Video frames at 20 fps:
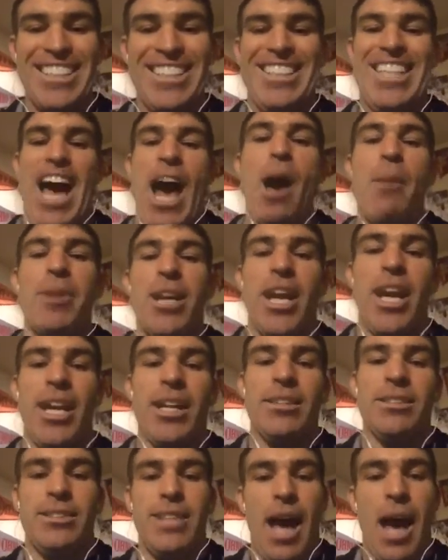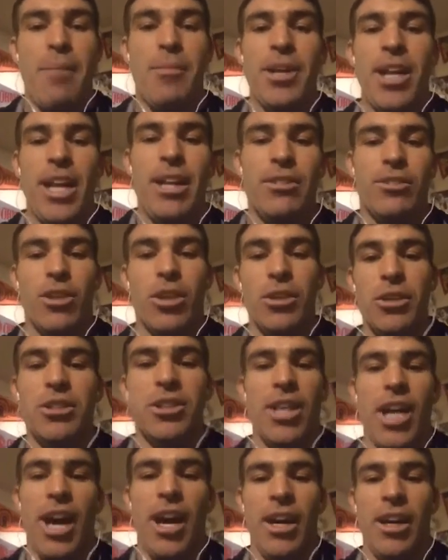Dominate
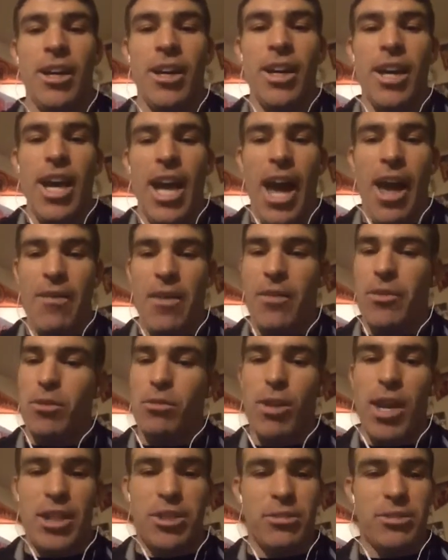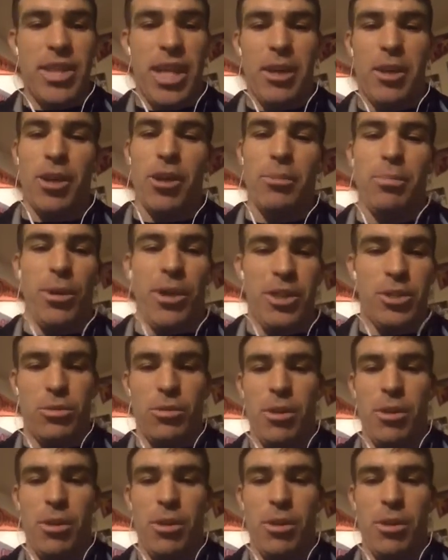Thursday and then the rest will take care of place.